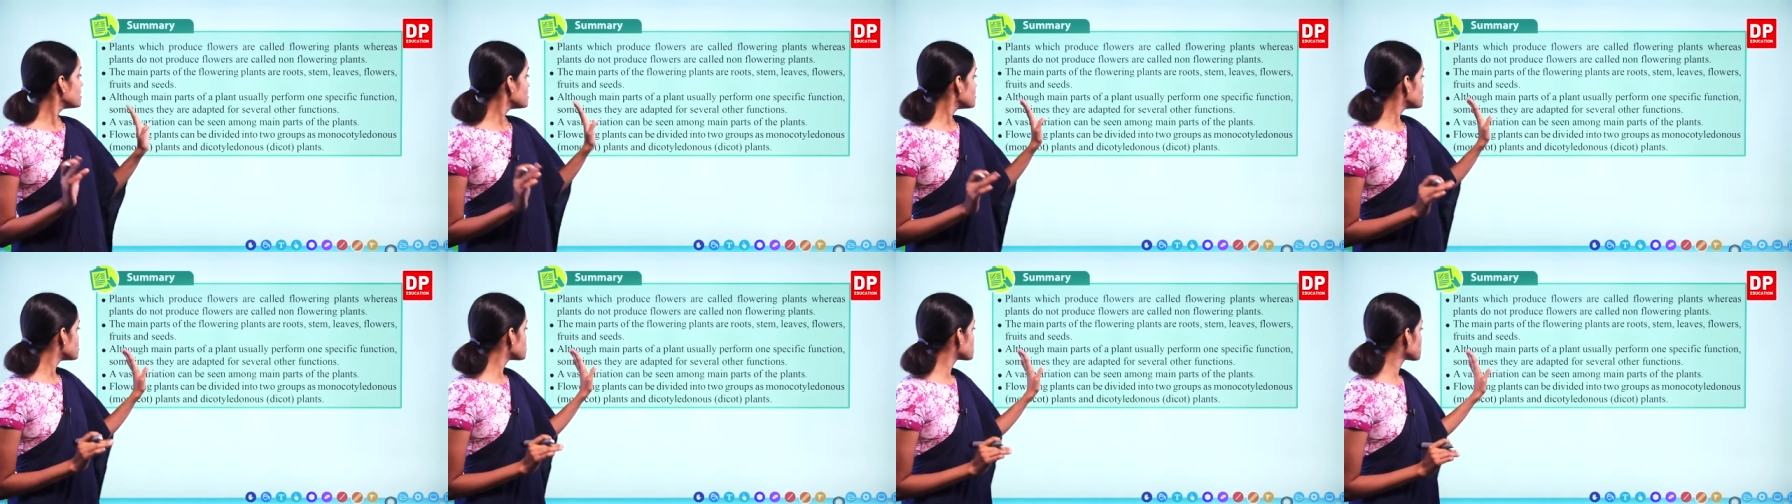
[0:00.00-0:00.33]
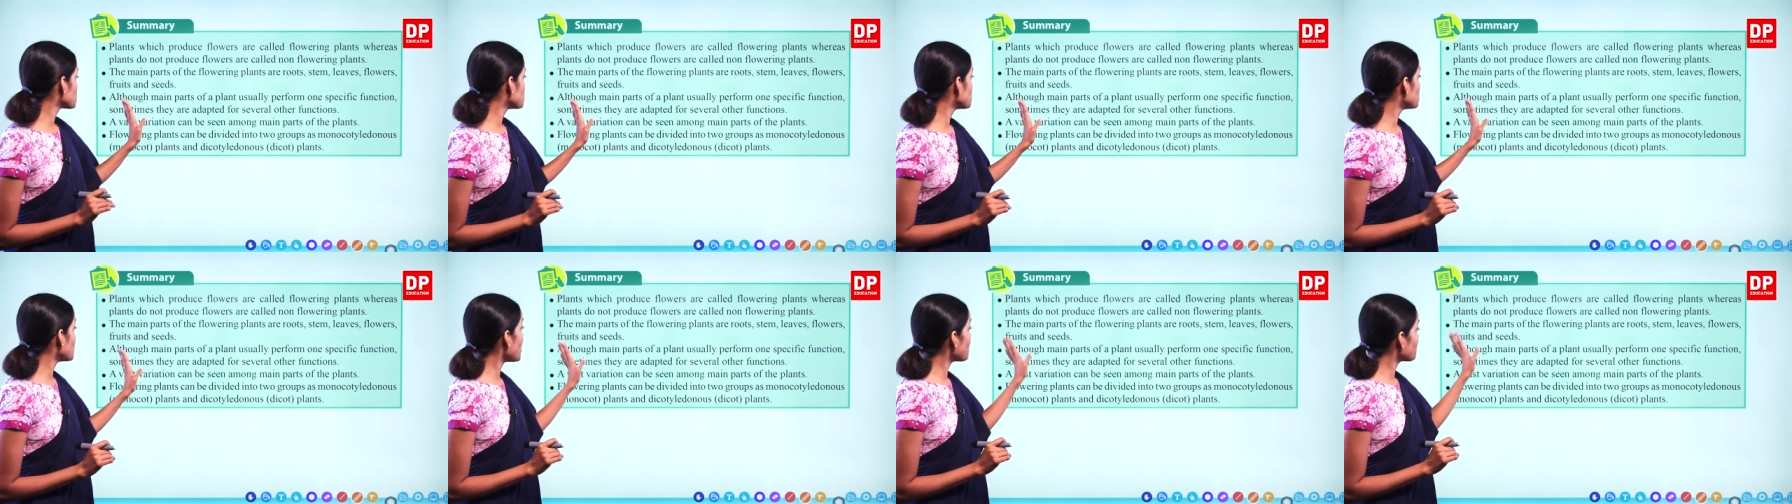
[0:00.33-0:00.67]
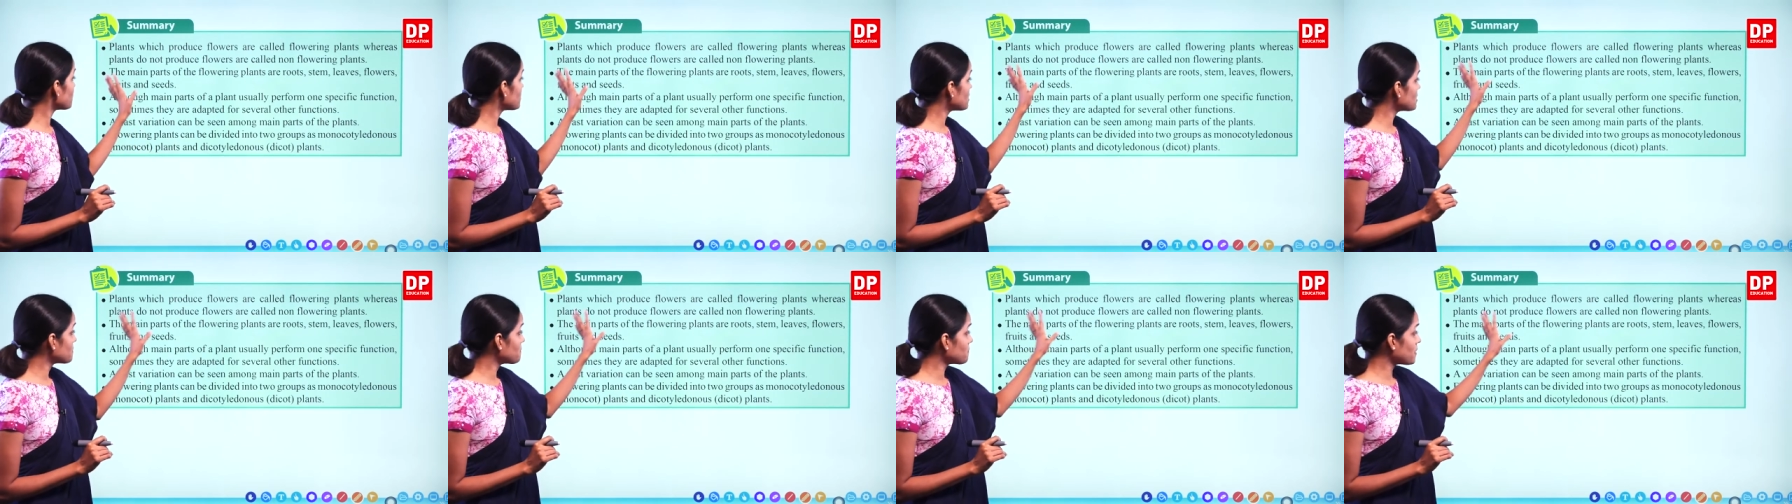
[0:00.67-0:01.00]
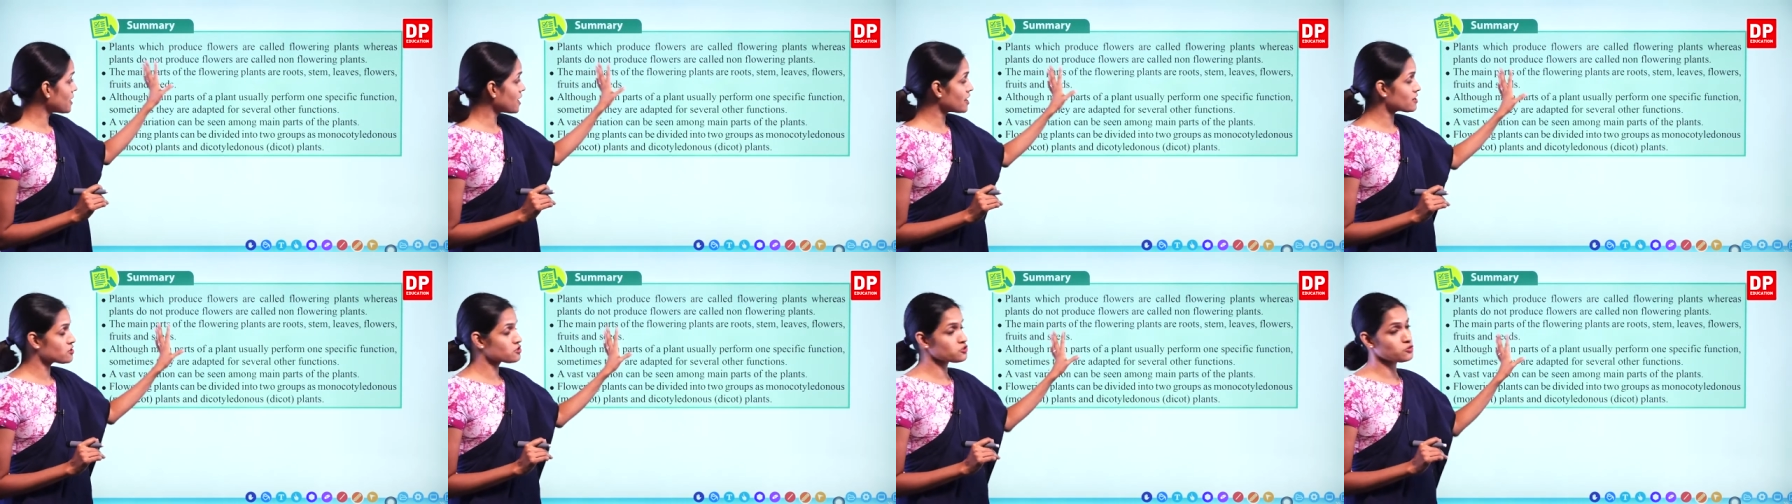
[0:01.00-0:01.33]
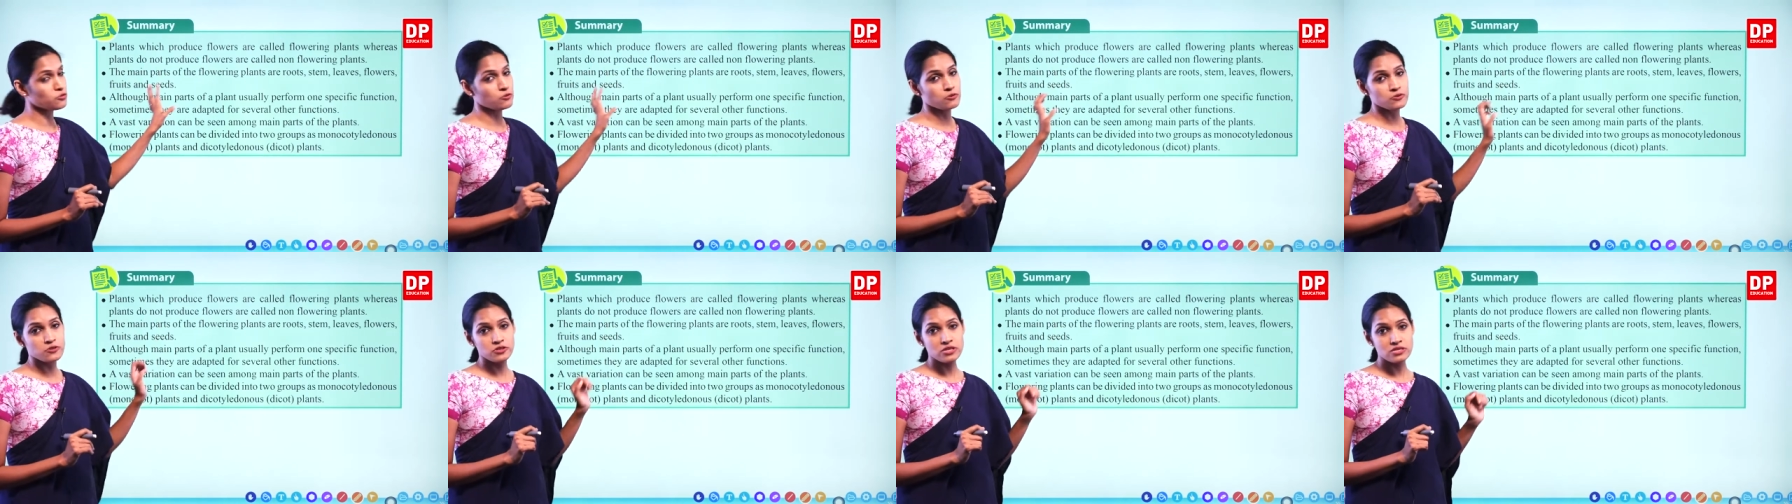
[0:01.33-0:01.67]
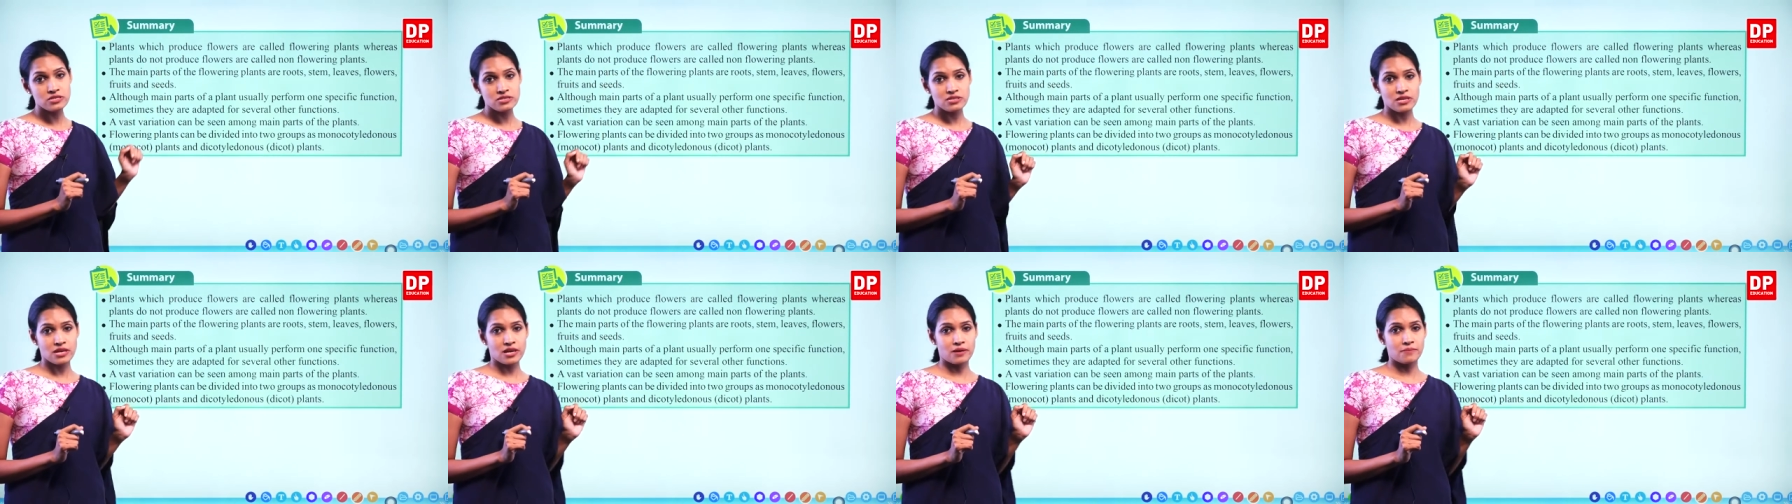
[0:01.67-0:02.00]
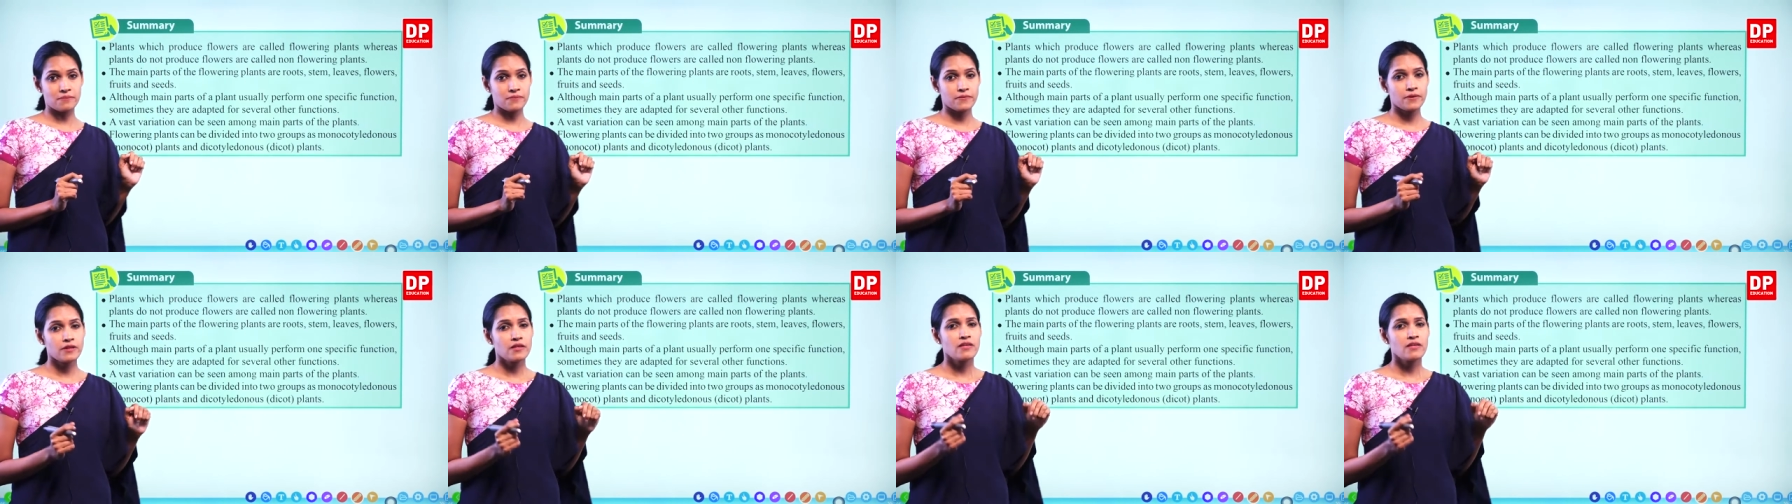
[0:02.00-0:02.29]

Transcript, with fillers: So other parts also the same.